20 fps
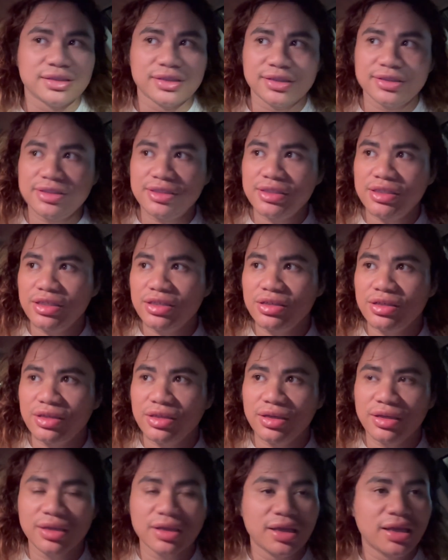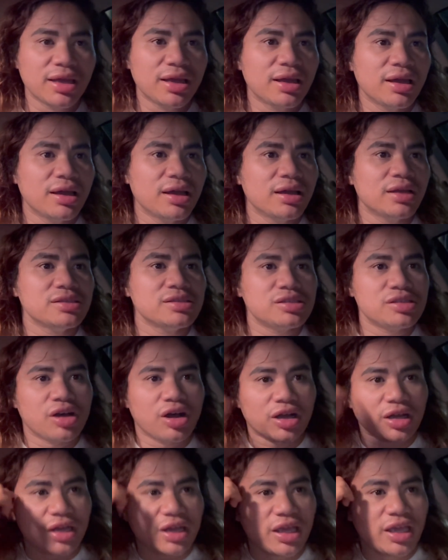just
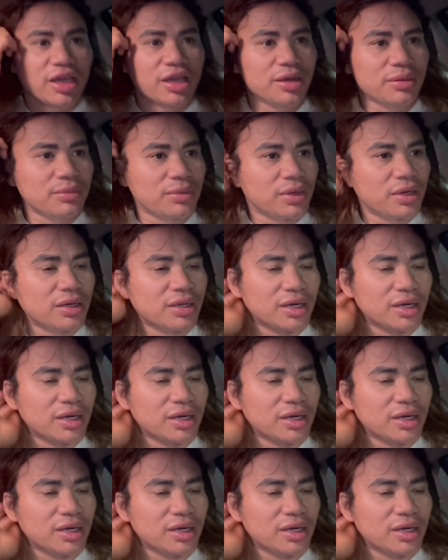talking to him.